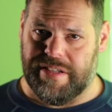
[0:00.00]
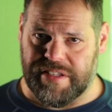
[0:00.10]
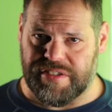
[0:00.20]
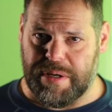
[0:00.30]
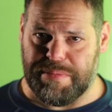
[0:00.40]

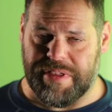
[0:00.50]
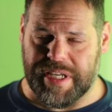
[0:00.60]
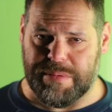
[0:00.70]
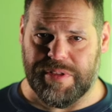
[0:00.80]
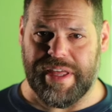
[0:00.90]
Let's stop and
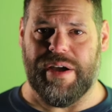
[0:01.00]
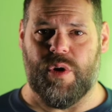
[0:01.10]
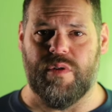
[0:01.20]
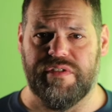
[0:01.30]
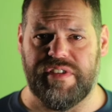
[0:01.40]
think about that.
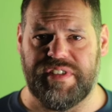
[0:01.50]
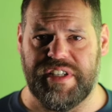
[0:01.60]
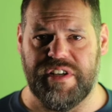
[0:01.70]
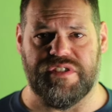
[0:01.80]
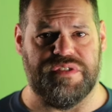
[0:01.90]
Over
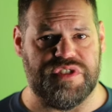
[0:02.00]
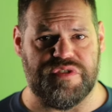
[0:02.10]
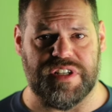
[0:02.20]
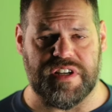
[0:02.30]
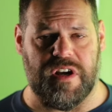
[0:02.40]
fifteen years of
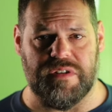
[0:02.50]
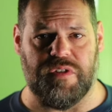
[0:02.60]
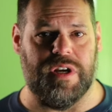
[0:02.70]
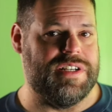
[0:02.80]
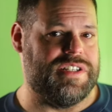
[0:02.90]
strict
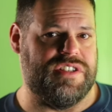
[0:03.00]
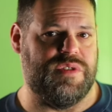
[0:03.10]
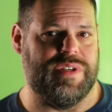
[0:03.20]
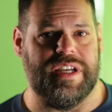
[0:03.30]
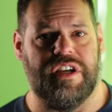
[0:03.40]
carnivore, and she's
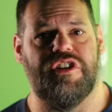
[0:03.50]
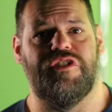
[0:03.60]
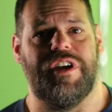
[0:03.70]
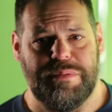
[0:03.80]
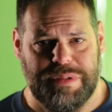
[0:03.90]
doing
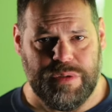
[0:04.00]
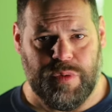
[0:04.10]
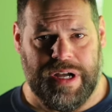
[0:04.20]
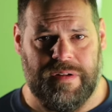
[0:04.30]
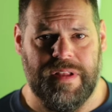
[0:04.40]
incredibly
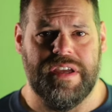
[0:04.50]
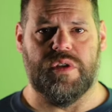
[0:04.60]
well.